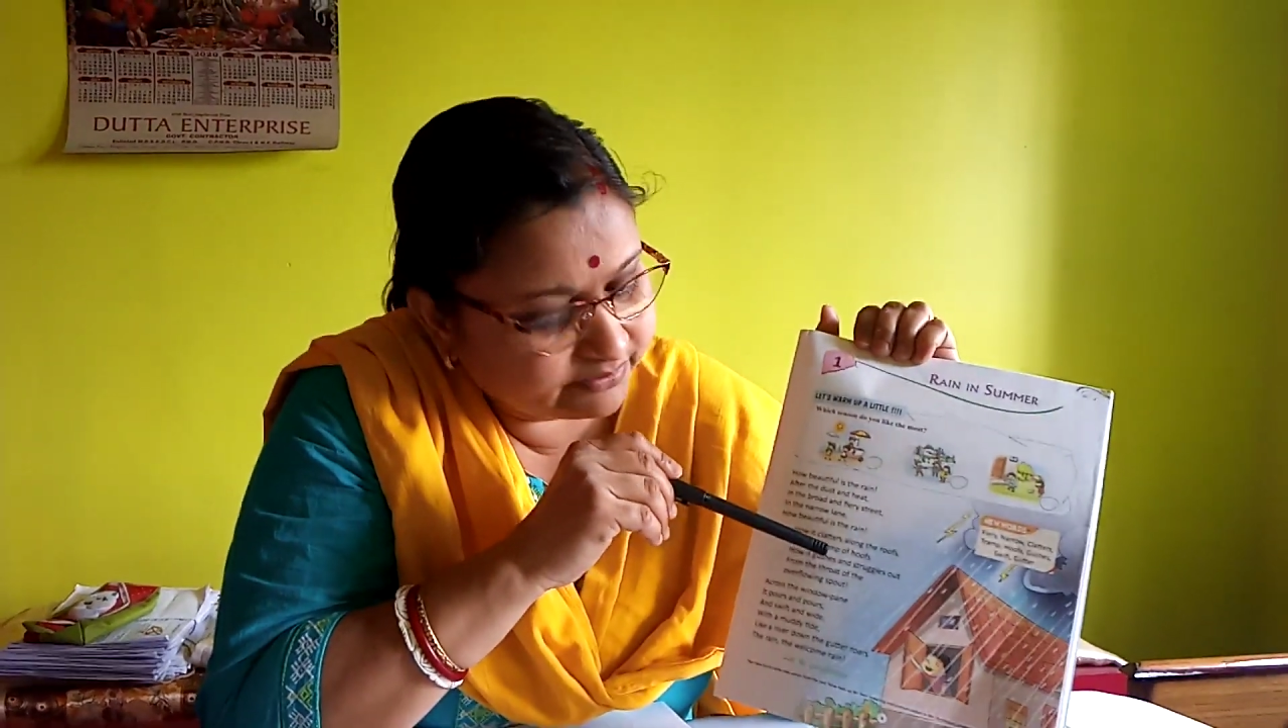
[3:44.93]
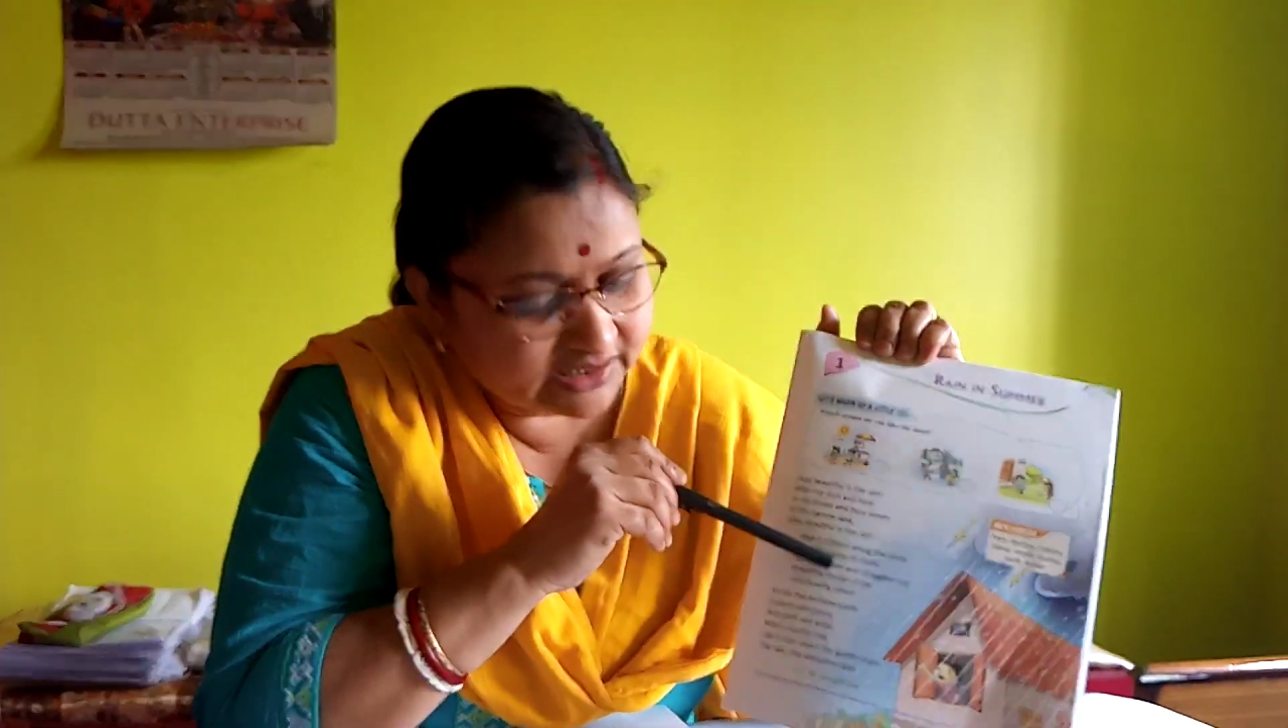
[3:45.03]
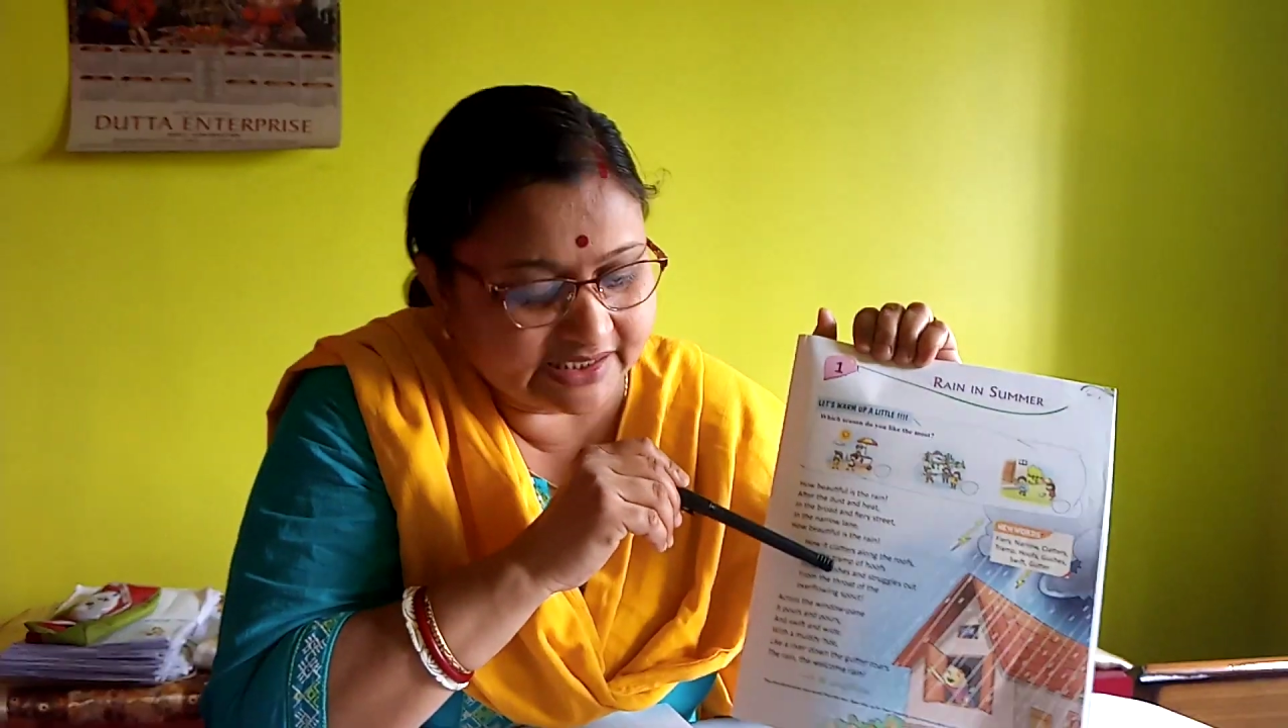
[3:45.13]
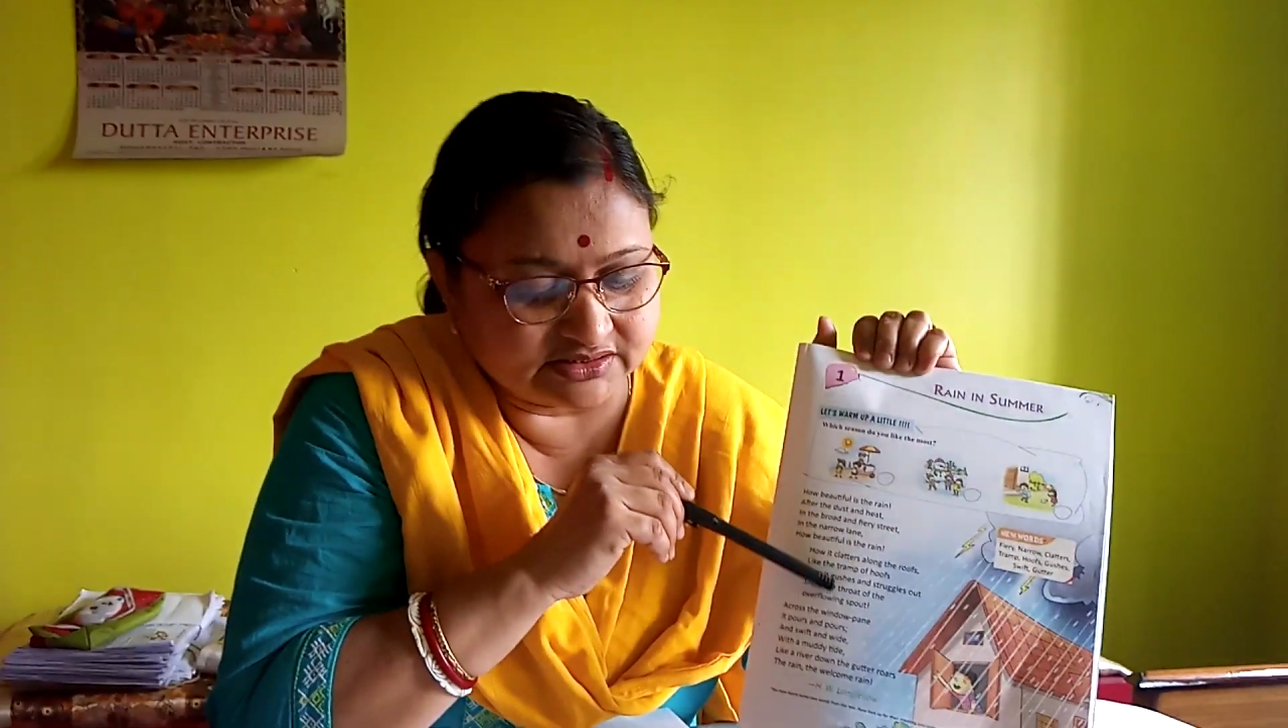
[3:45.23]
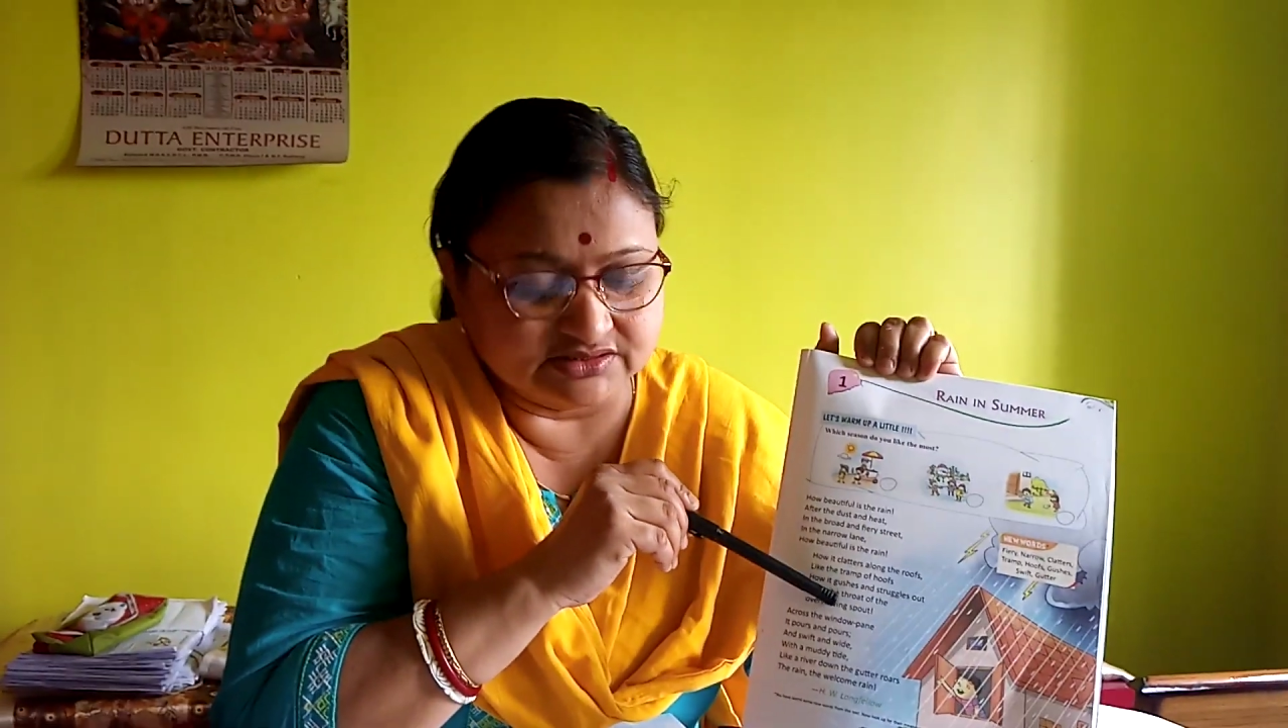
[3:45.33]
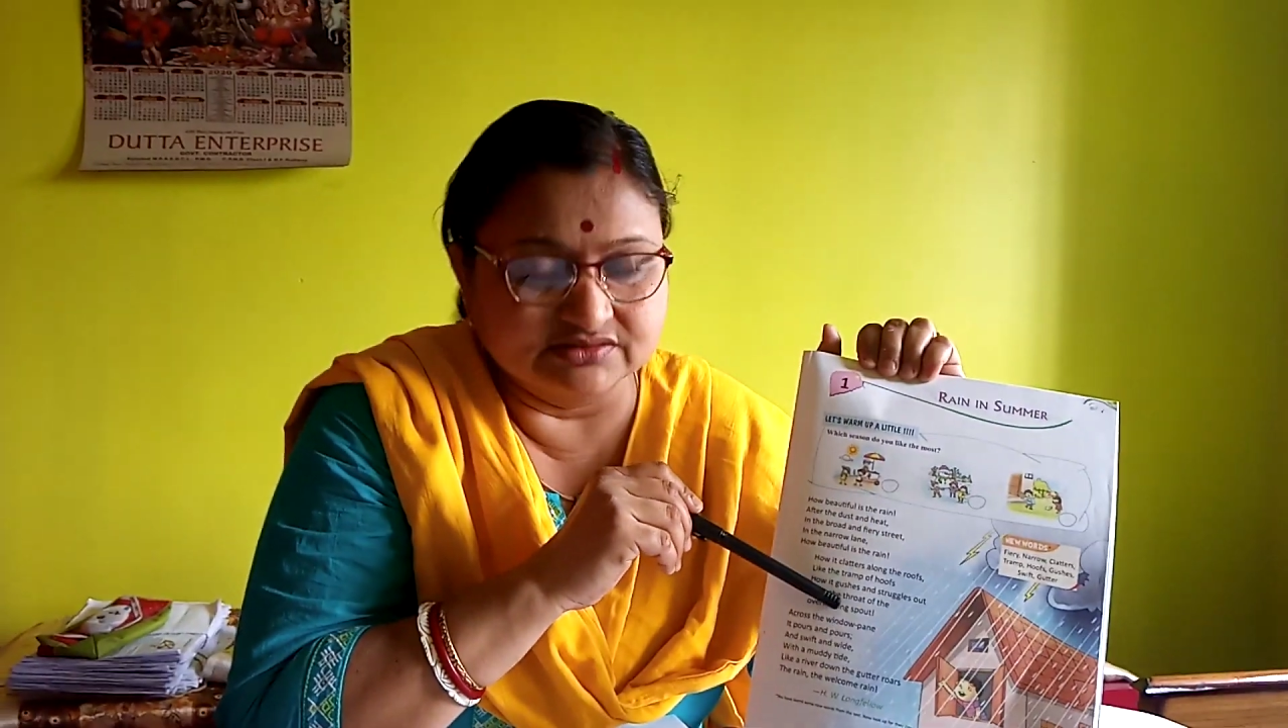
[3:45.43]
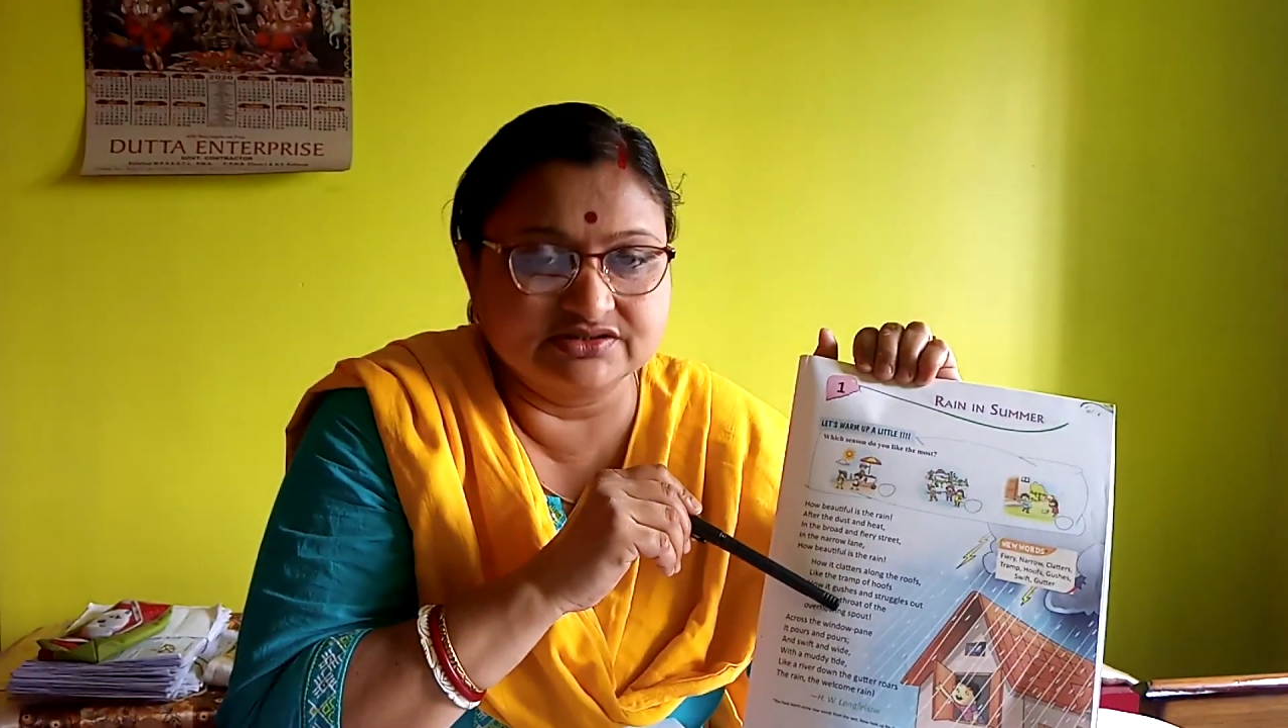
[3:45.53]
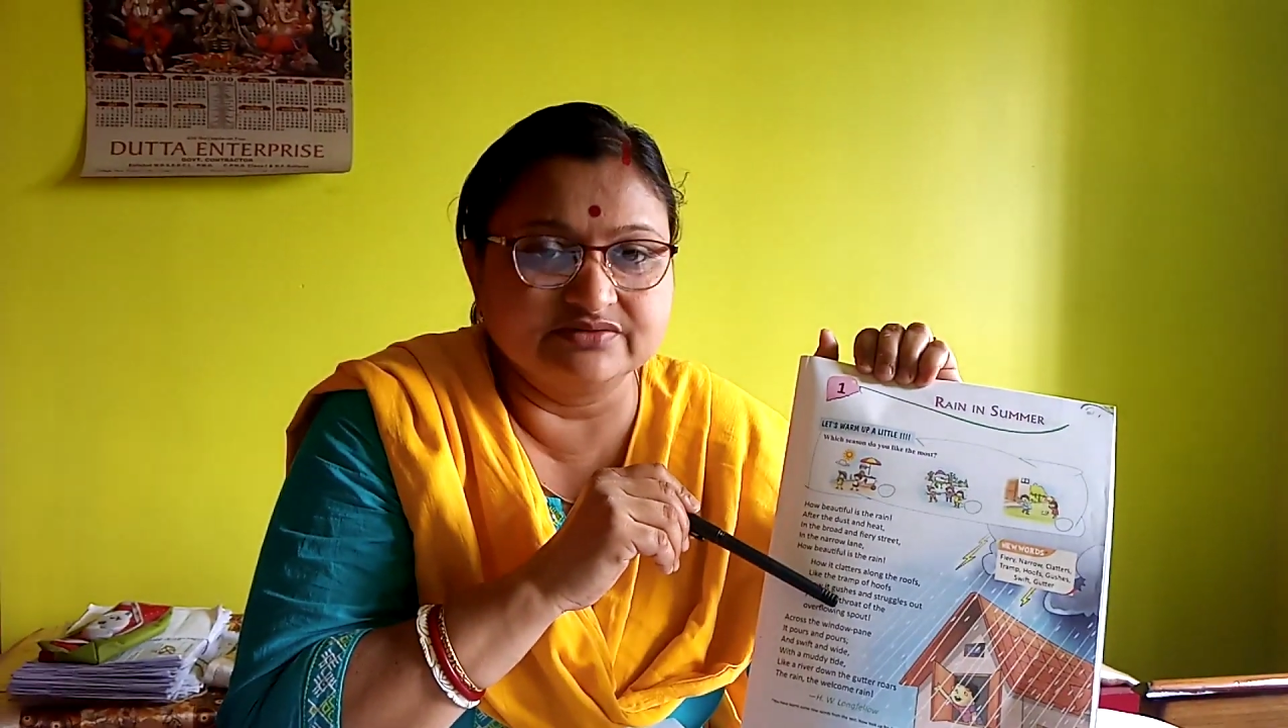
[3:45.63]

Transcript: clatters